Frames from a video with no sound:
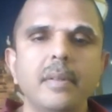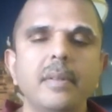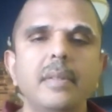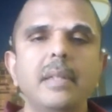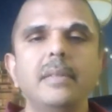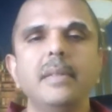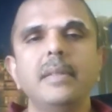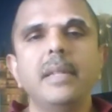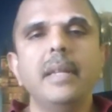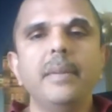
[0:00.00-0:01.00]
That is to
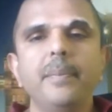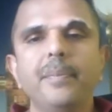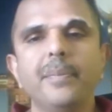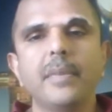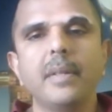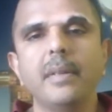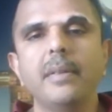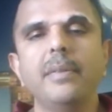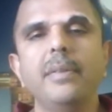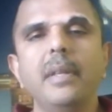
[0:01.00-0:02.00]
say,
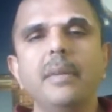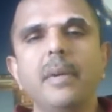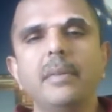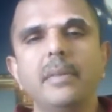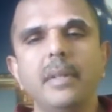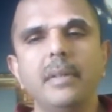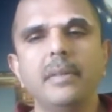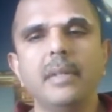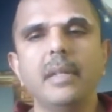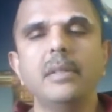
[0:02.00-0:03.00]
think about
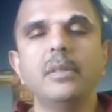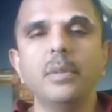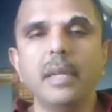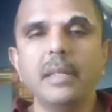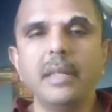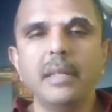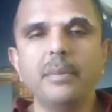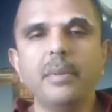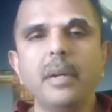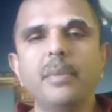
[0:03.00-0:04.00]
things and try to gain
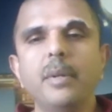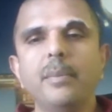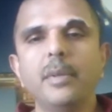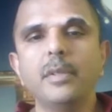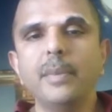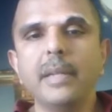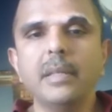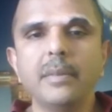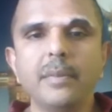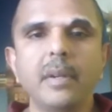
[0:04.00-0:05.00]
a proper
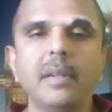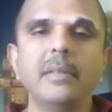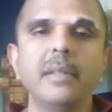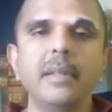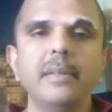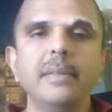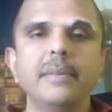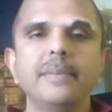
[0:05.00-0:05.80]
perspective on things.